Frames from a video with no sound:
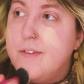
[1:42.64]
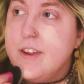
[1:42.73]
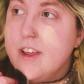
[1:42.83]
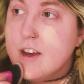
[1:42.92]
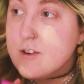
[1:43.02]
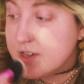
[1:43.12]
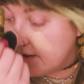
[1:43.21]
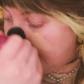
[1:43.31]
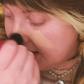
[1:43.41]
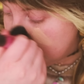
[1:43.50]
videos
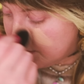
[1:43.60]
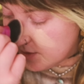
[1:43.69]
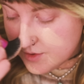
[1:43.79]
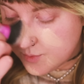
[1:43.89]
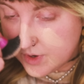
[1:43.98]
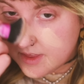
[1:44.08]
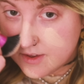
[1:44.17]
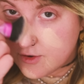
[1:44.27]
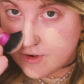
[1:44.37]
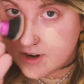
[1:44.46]
of animals with
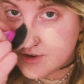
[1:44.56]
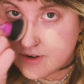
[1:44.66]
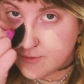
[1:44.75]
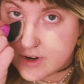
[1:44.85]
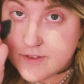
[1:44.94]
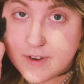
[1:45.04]
the trickster voice